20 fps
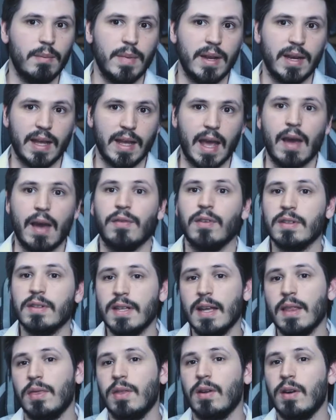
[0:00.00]
meaning after
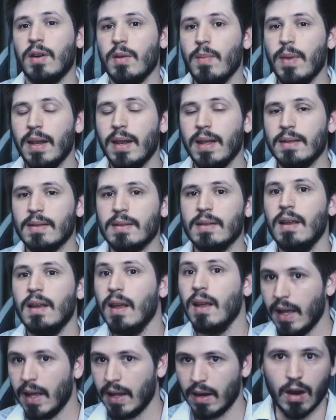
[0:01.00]
it's hit 30 minutes,
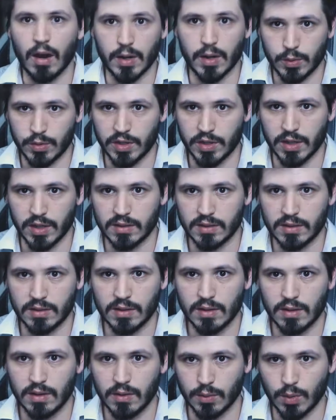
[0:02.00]
it auto
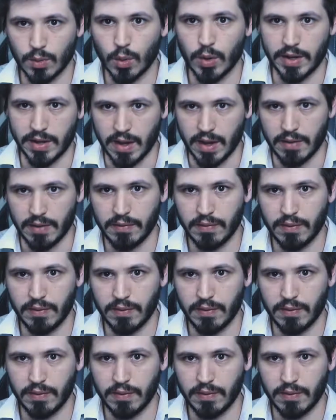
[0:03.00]
shuts the recording off.